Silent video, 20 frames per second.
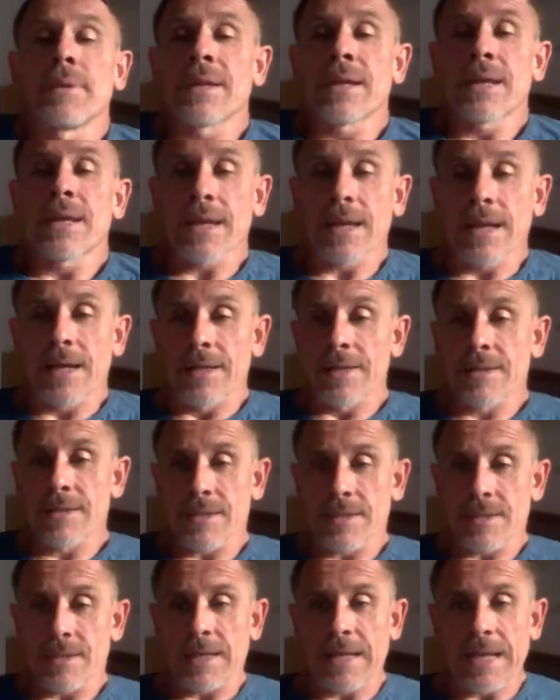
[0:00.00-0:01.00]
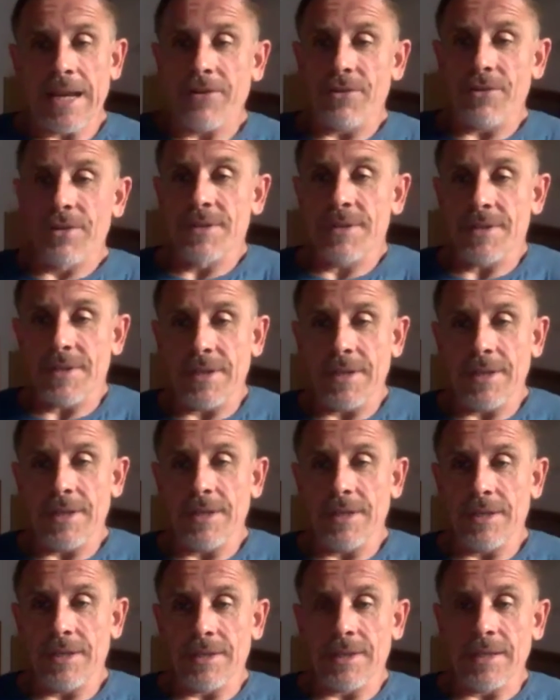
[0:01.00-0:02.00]
I can't
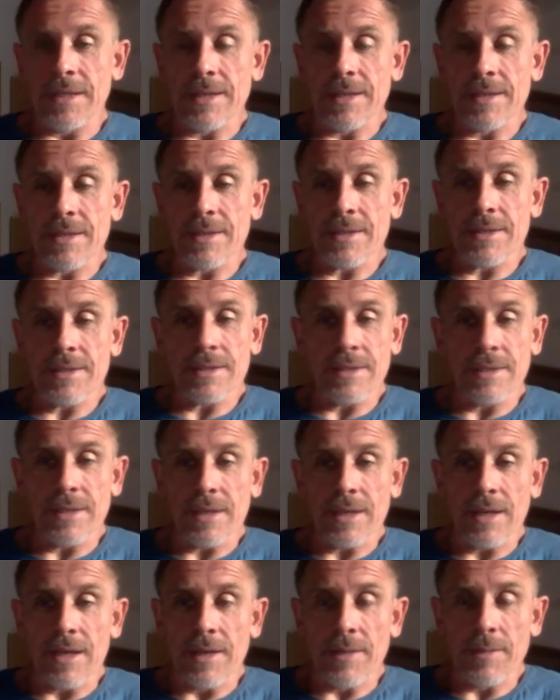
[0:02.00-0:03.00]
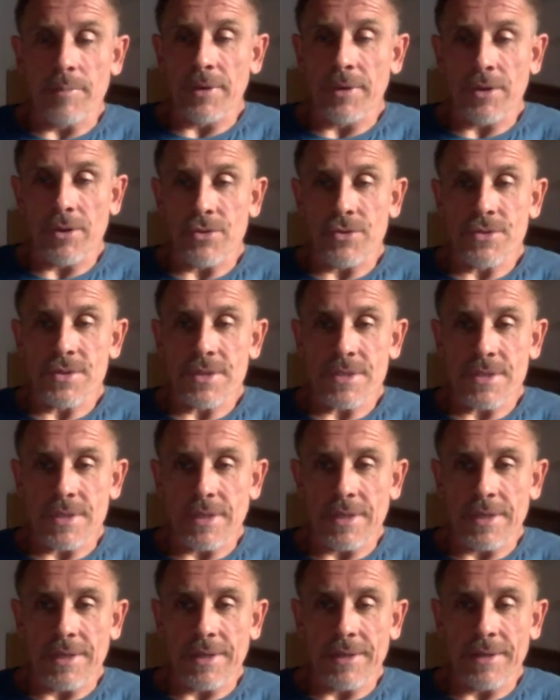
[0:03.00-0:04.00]
guarantee that it can't, because
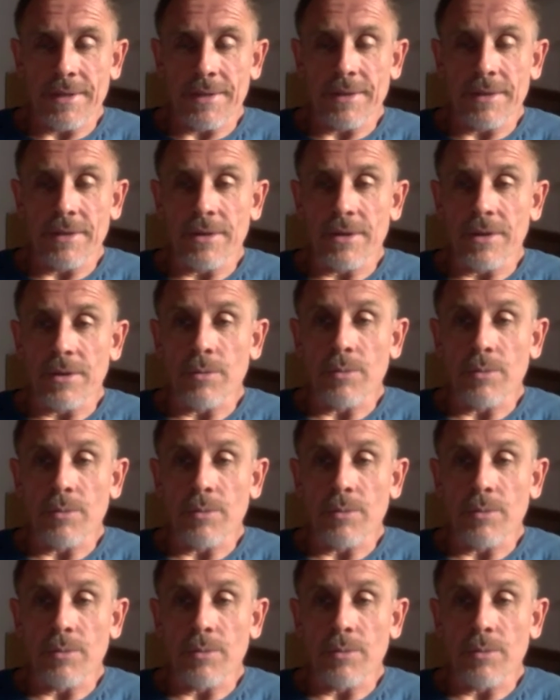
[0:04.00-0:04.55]
we